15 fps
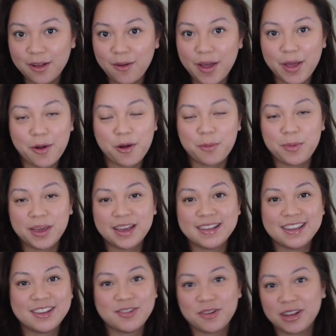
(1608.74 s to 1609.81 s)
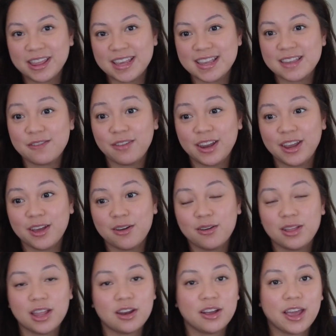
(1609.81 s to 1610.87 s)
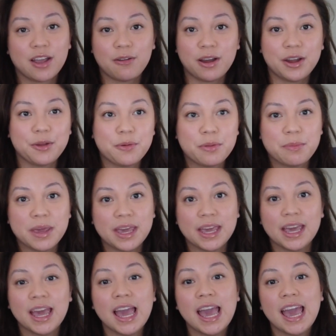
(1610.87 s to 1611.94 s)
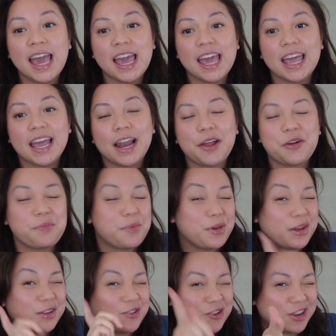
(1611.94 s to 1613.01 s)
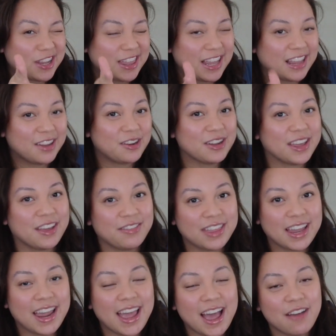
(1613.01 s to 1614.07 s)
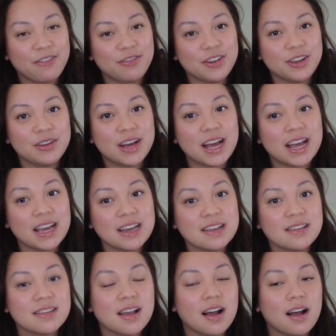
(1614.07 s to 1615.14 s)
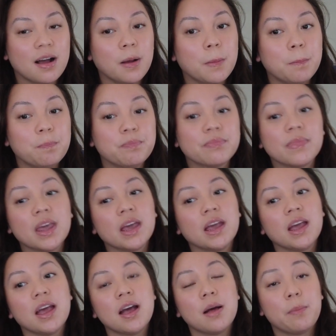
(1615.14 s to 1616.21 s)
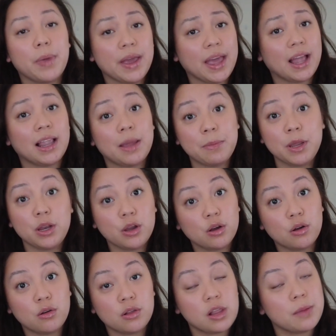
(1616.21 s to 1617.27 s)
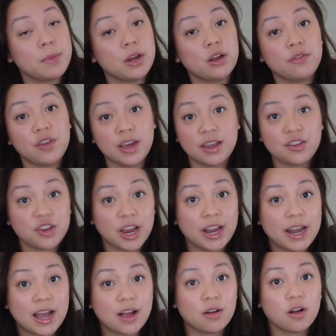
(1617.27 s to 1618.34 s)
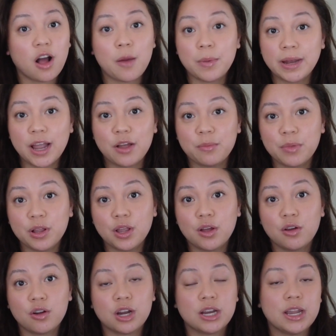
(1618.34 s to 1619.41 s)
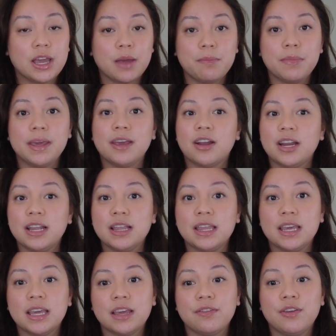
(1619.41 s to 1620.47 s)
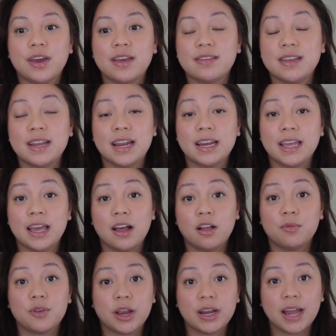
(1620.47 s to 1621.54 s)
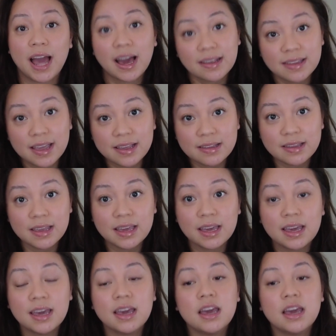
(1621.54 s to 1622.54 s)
I hope you guys enjoyed this video, a little get ready with me, and I hope you enjoyed the little gift that I have for you guys. But yeah, let me know if you guys tried it out. Comment down below or DM me or anything if you guys need any help trying to access it.